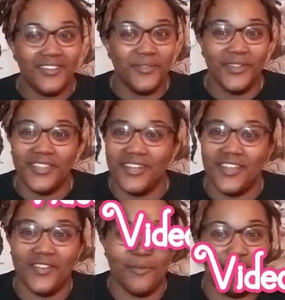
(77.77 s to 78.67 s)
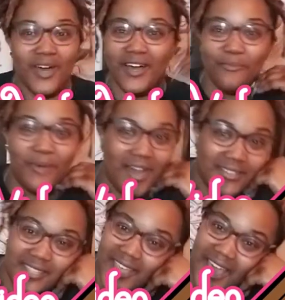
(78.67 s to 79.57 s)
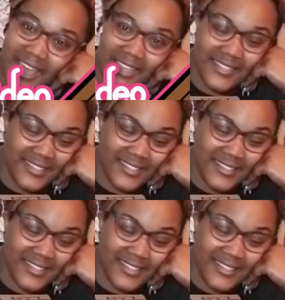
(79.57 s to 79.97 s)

with another unboxing, guys.